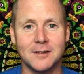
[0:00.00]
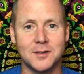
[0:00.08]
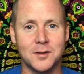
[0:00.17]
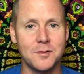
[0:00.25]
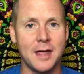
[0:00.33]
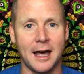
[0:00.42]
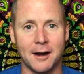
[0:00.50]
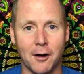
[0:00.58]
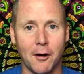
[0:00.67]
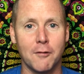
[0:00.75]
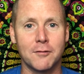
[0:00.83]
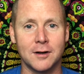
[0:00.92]
do that
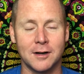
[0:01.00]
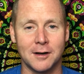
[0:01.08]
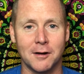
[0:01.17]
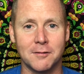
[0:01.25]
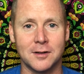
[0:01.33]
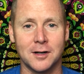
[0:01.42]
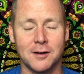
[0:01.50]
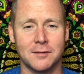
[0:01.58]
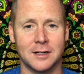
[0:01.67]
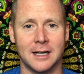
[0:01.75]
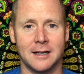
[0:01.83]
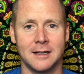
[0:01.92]
over and over and over
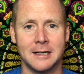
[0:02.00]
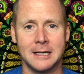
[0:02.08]
again.